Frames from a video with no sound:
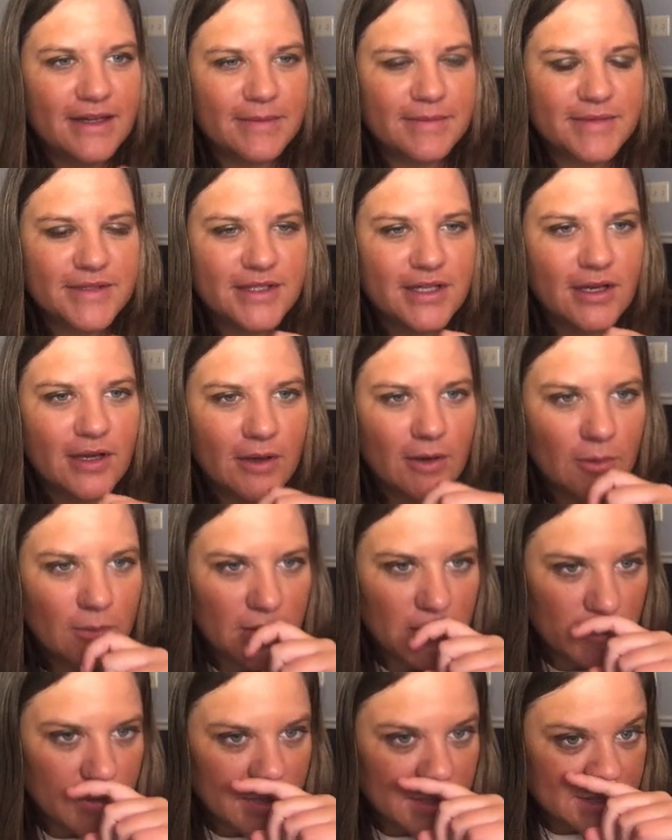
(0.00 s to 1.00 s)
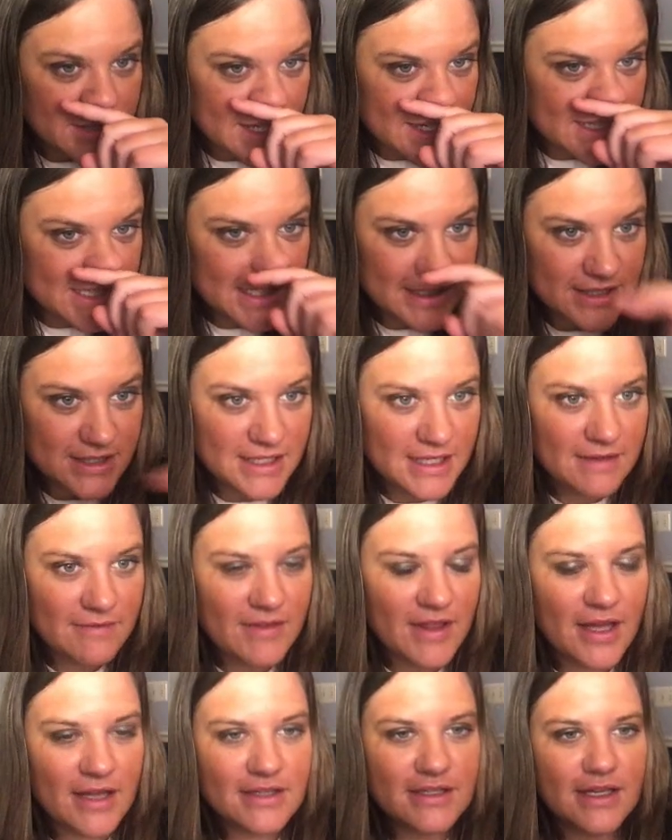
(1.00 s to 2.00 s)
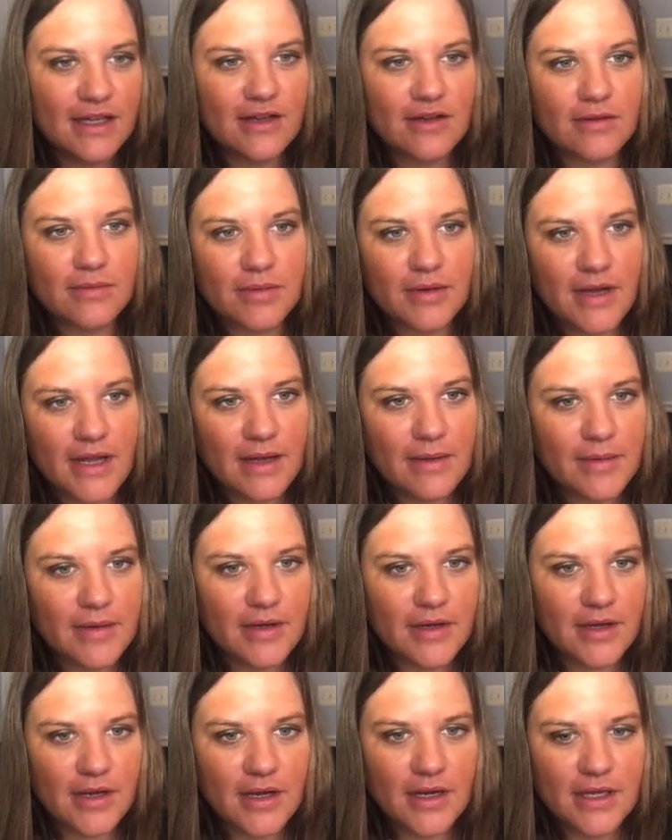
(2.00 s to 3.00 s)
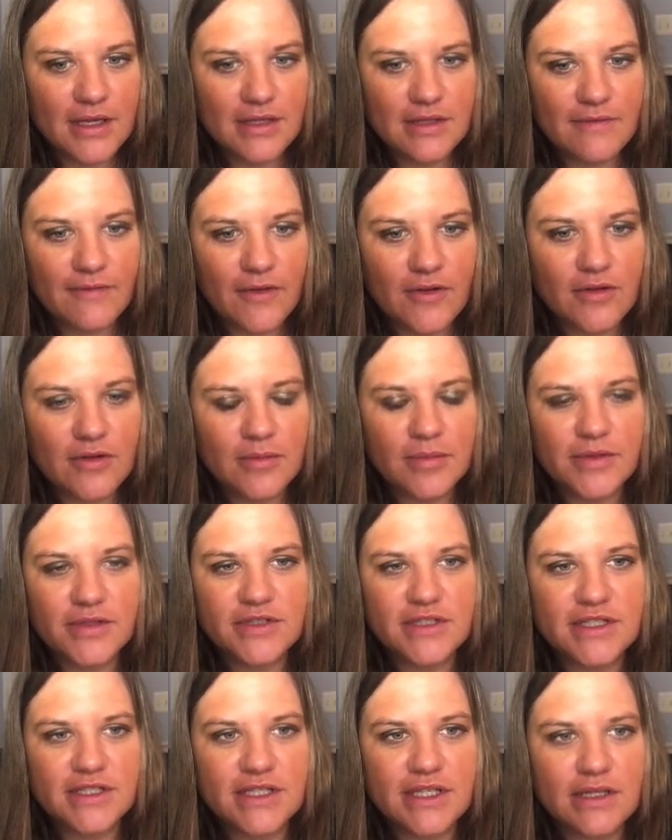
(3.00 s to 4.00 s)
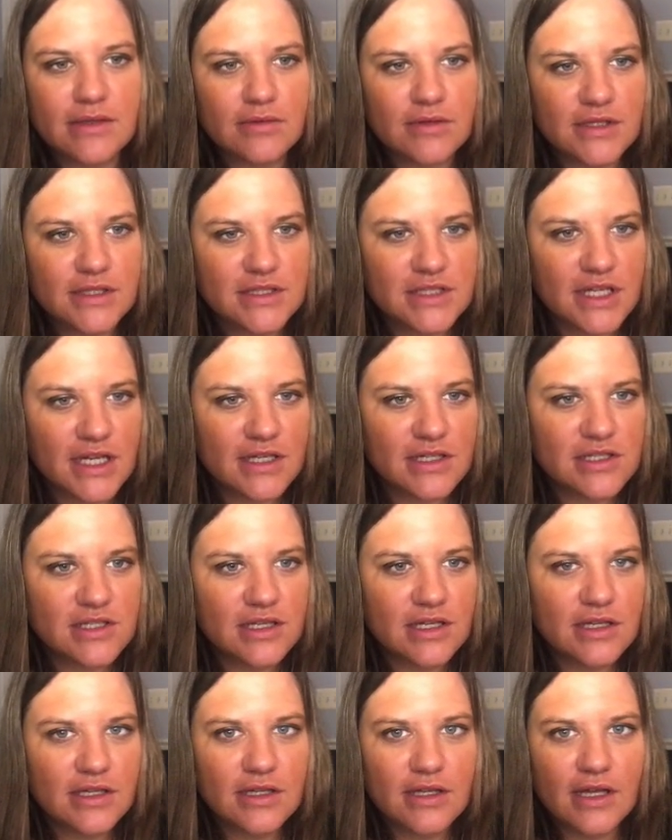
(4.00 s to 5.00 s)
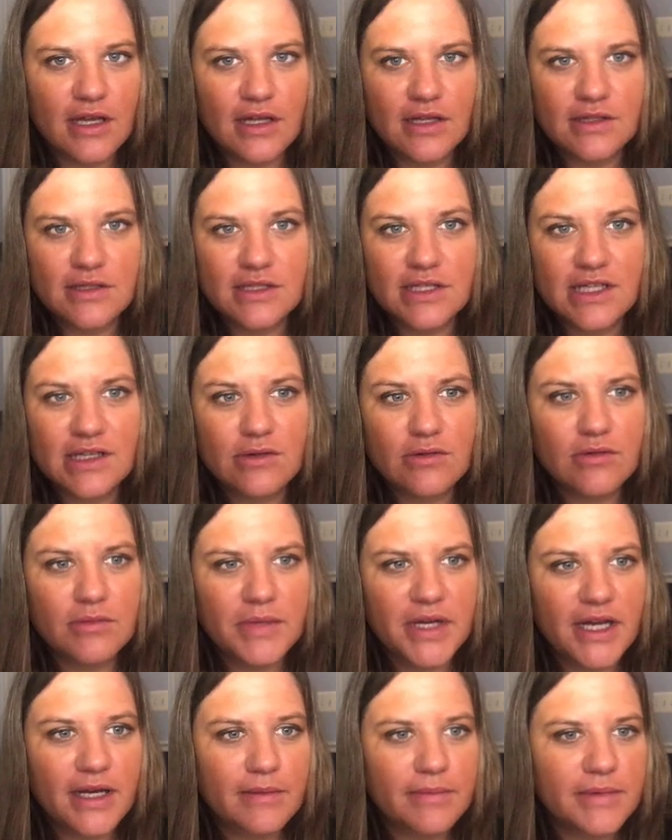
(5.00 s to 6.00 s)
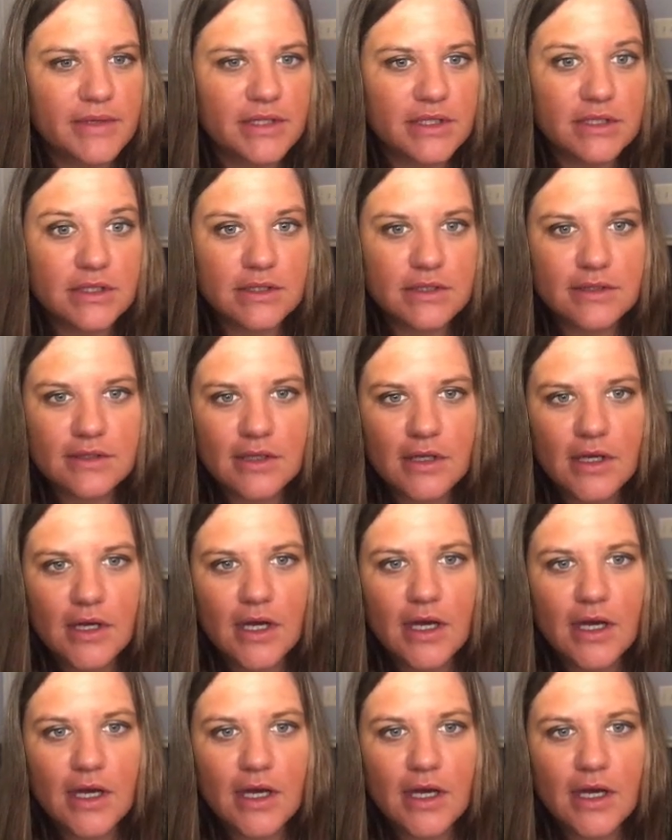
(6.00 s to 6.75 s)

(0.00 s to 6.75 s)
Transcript: So we want to test and see if that title parameter is vulnerable to SQL injection, and SQLMap is